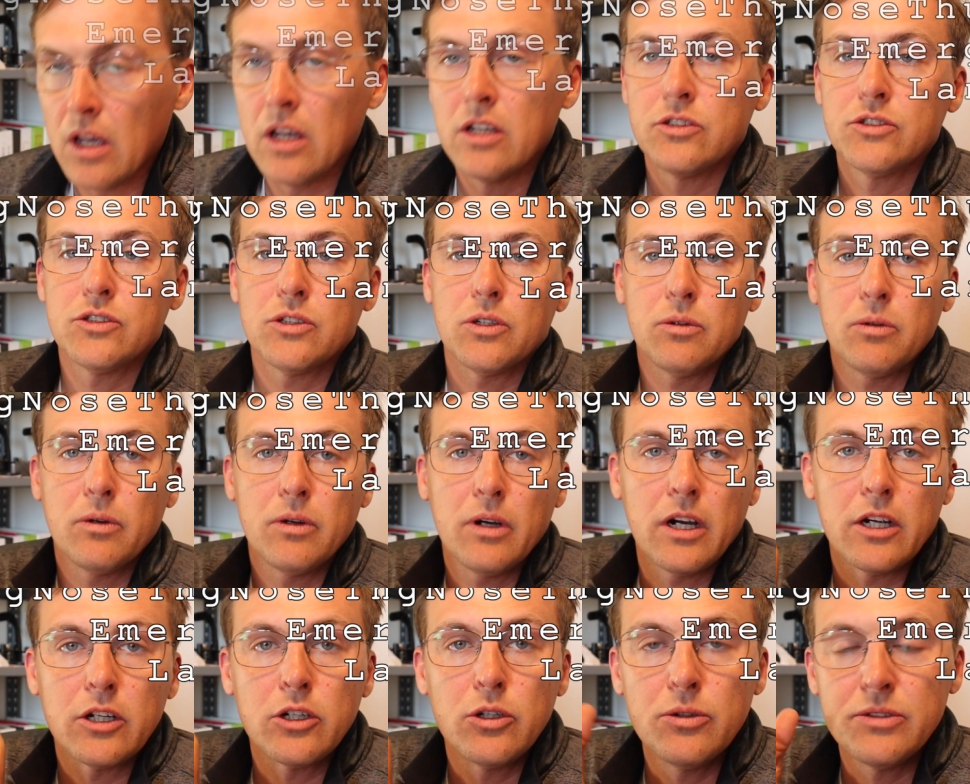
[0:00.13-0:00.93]

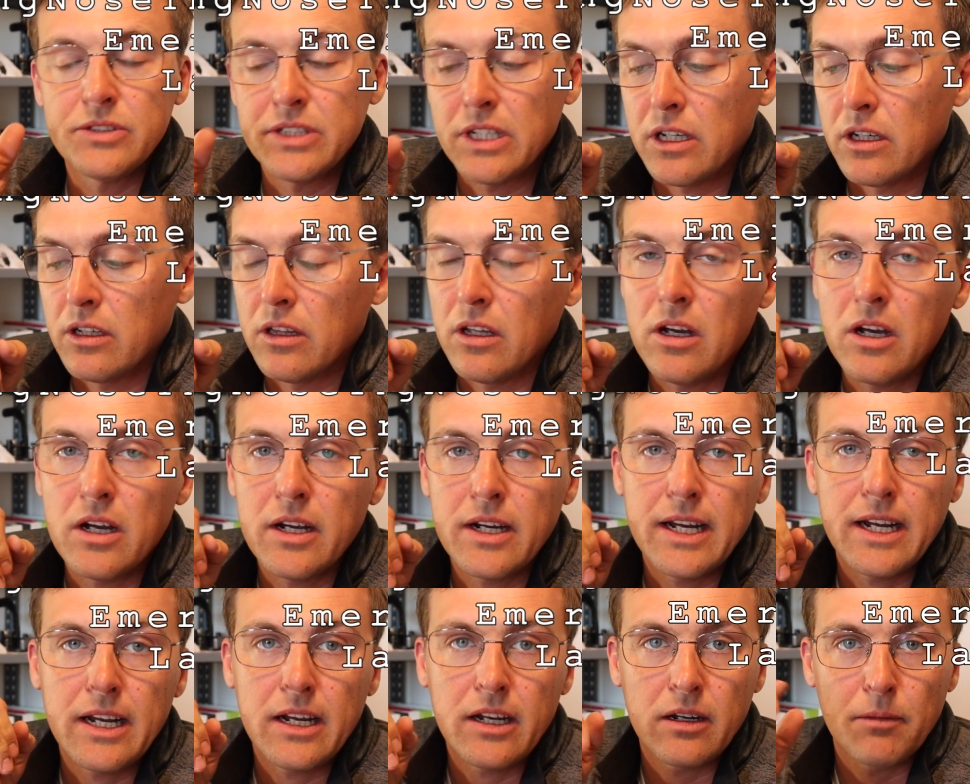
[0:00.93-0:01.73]
So cruising
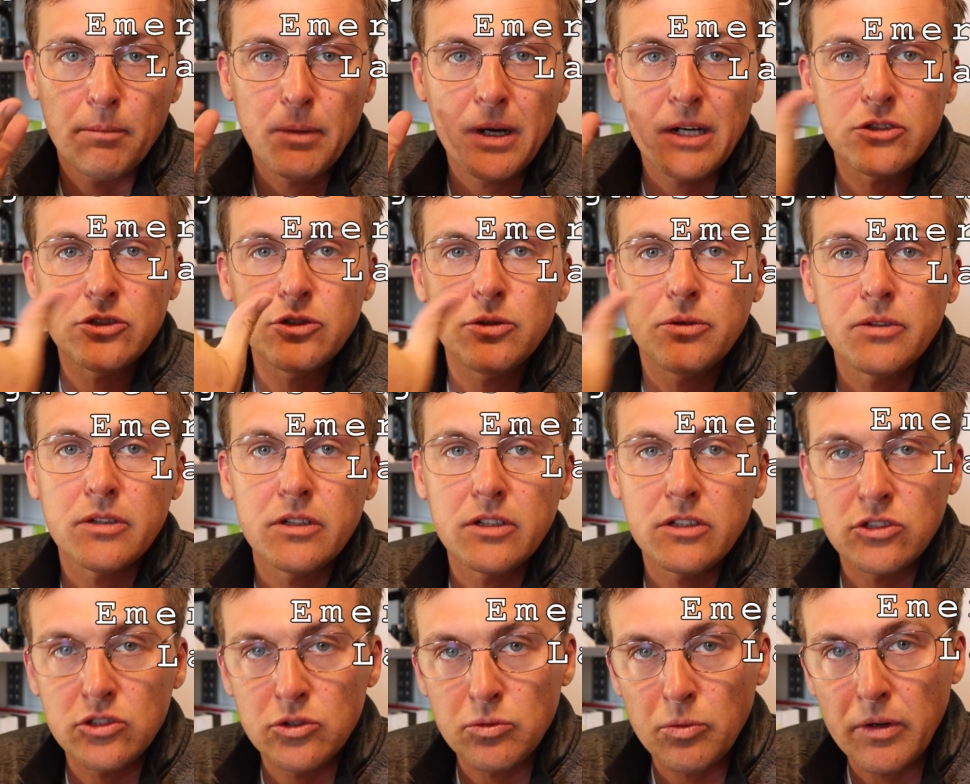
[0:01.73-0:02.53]
along at about
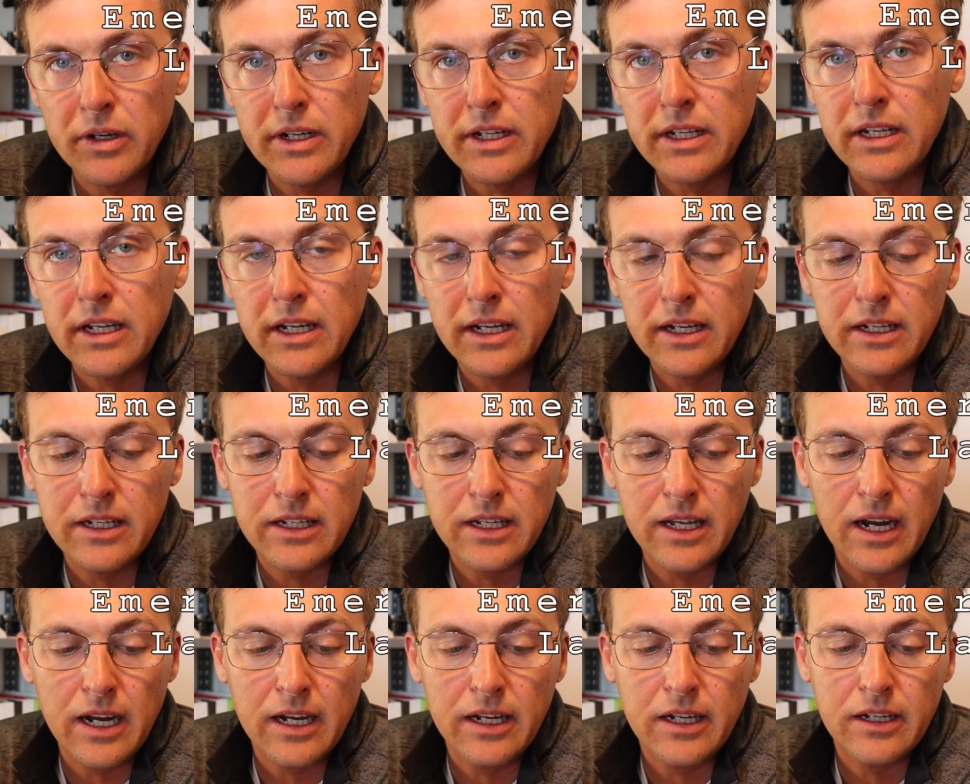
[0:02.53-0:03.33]
220
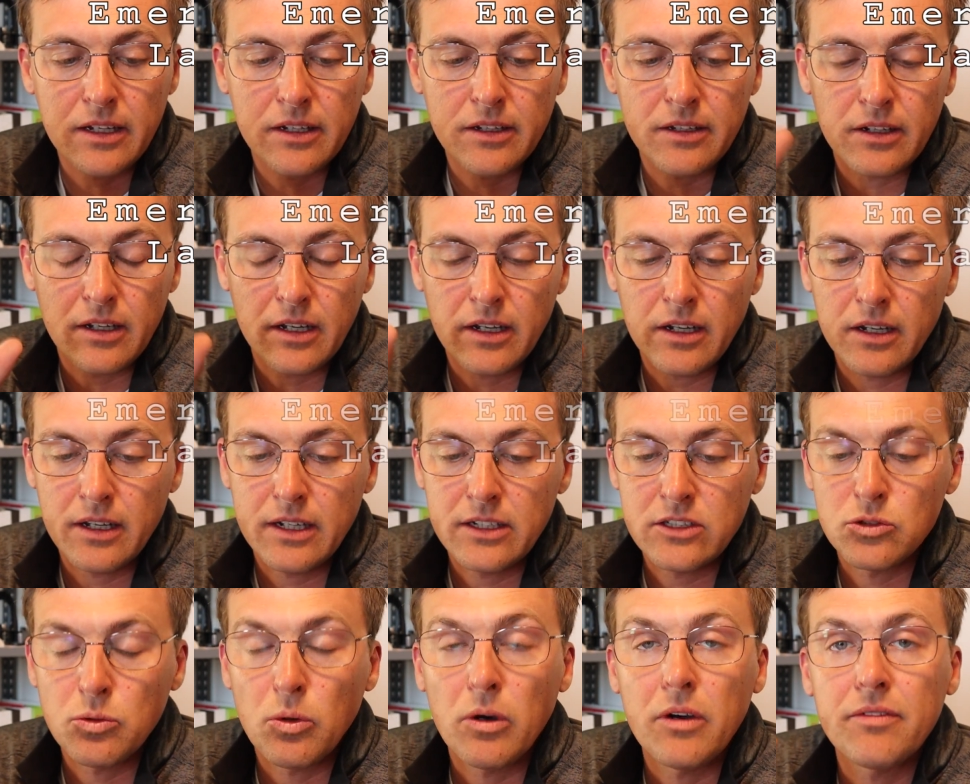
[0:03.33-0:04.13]
indicated,
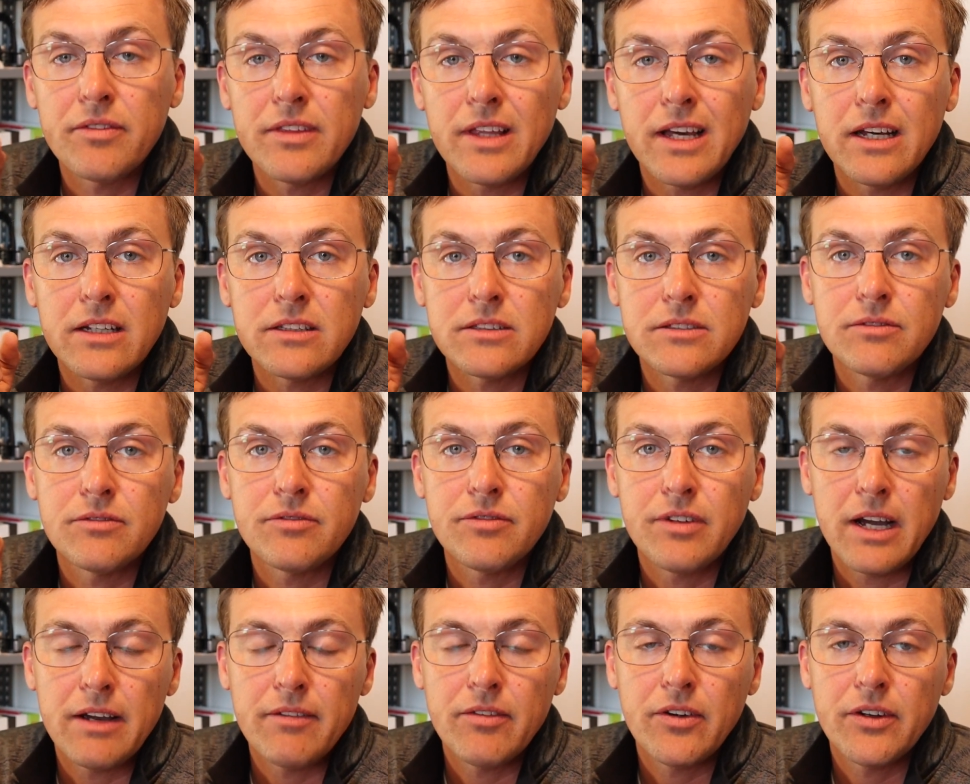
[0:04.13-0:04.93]

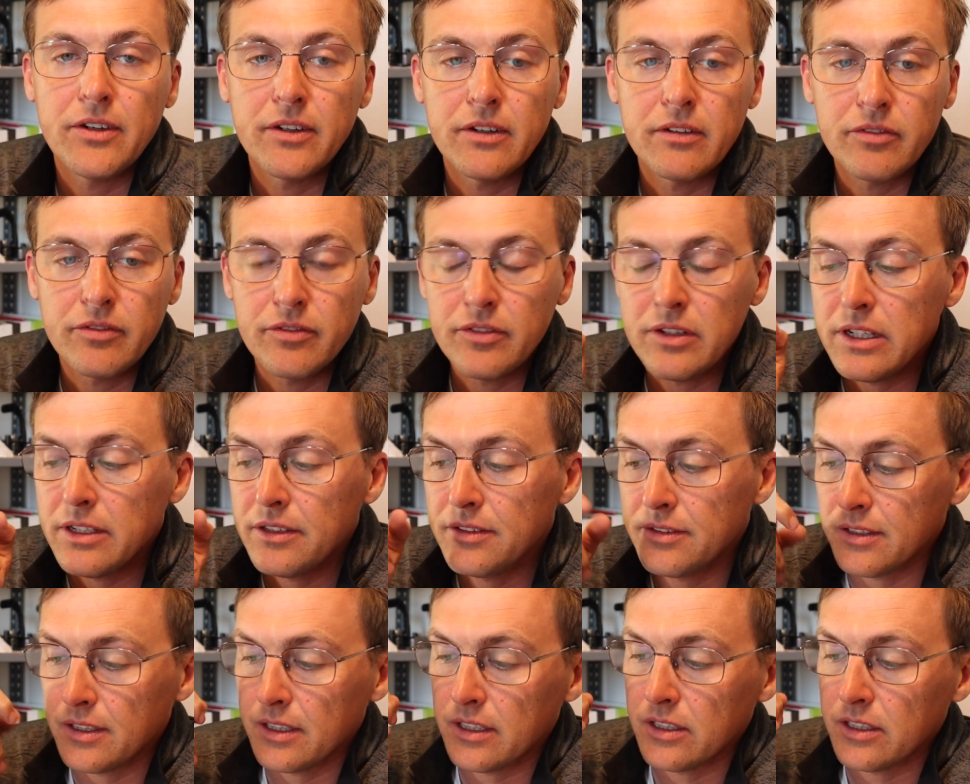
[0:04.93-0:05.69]
12,500 feet,